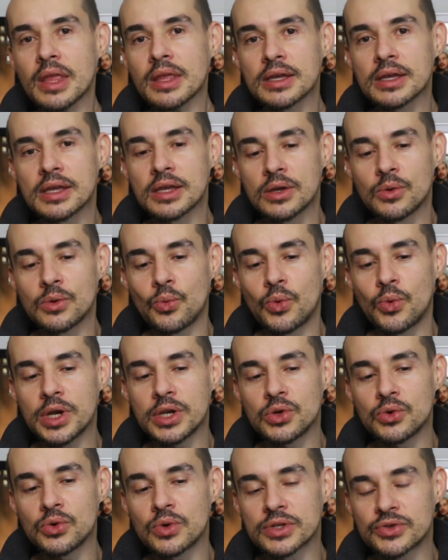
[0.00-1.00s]
when you
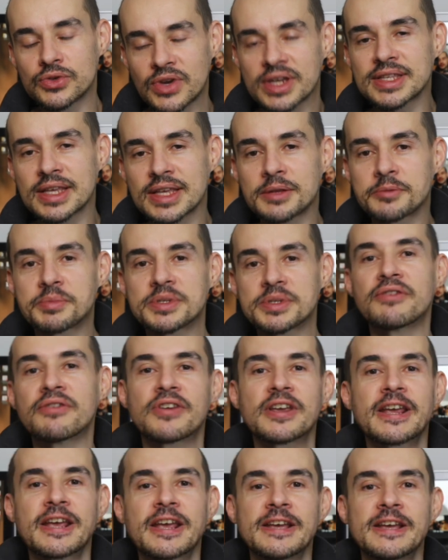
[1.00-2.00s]
address that specific
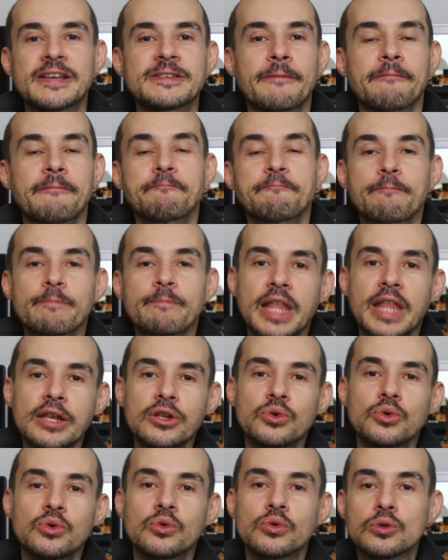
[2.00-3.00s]
case, then you
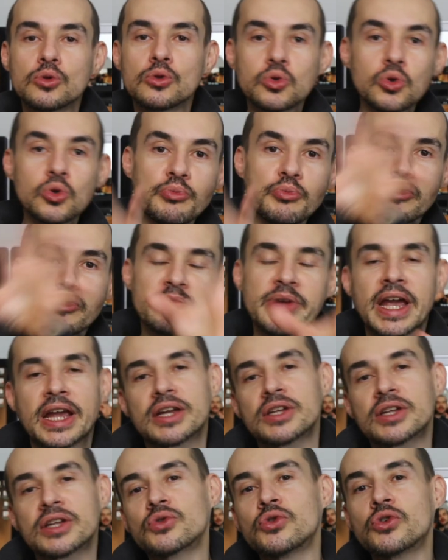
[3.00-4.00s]
loop back to
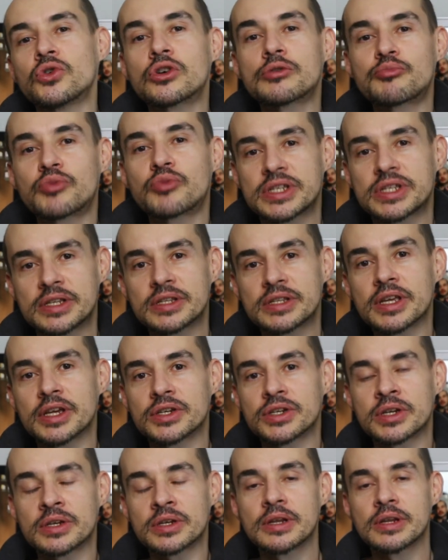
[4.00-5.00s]
your presentation
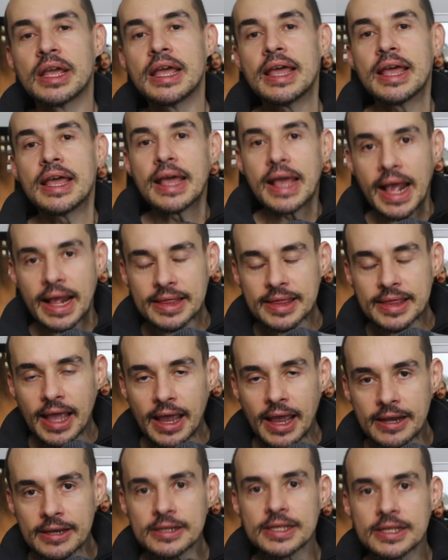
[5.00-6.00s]
and then
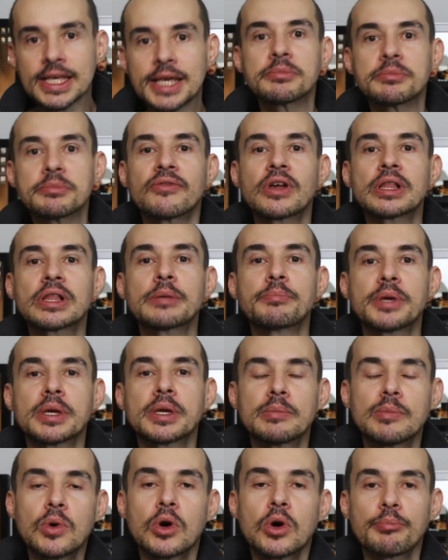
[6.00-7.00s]
keep developing more
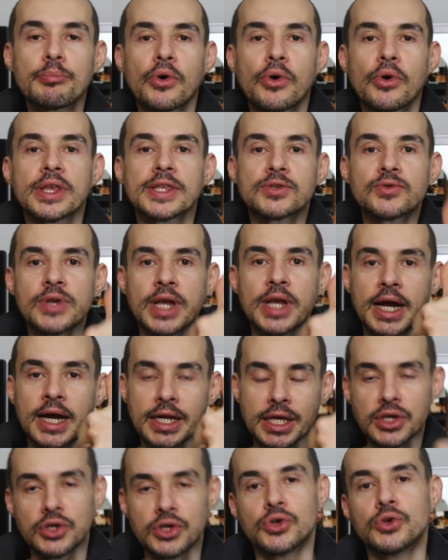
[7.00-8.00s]
points regarding
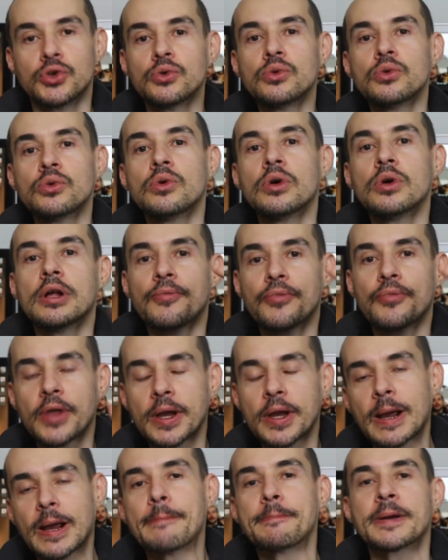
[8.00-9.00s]
you, the
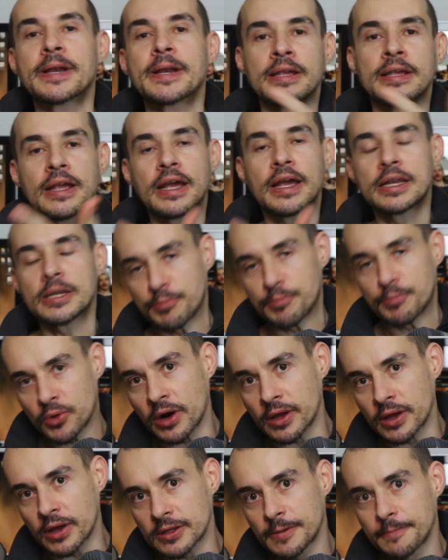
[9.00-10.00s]
company, and the product.
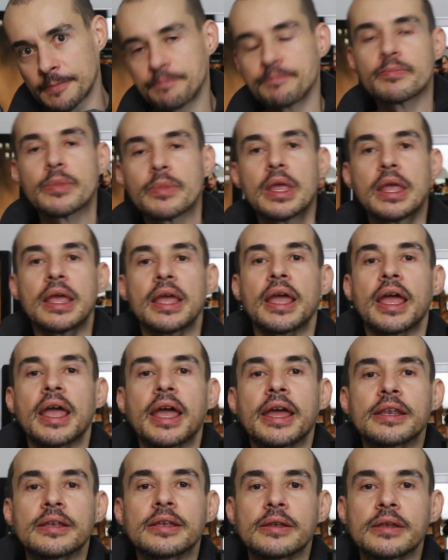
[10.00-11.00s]
And
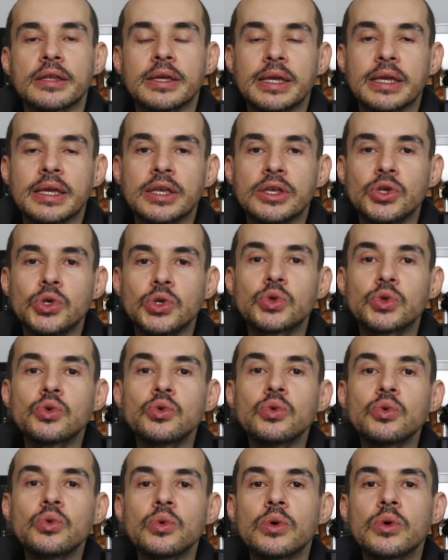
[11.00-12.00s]
you do
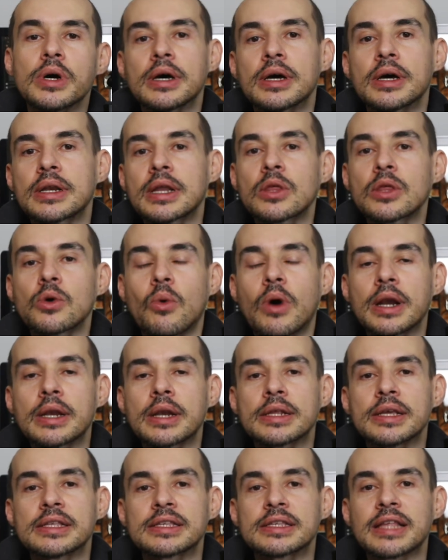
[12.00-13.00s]
another one, it's
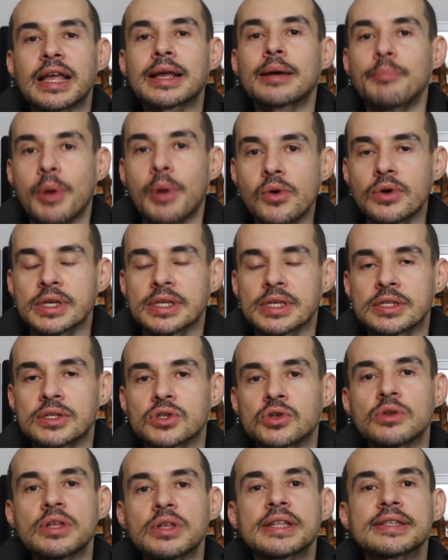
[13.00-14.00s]
like a bonus. So
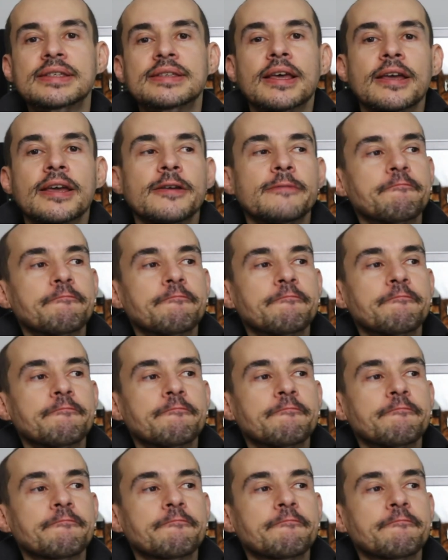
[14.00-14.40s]
let's say